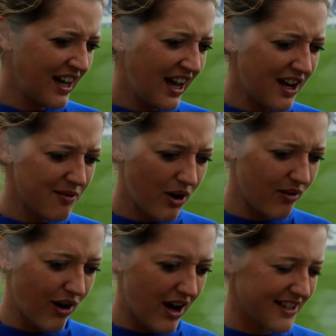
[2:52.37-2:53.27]
Um,
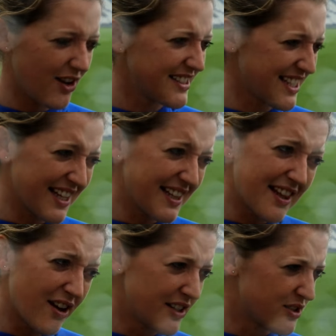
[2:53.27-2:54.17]
oh, well, I'd like to think that
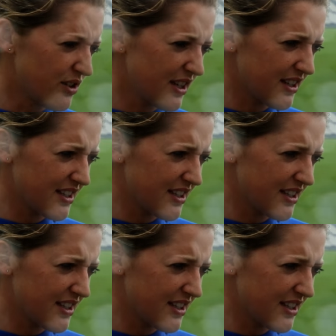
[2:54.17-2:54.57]
they'll enjoy it.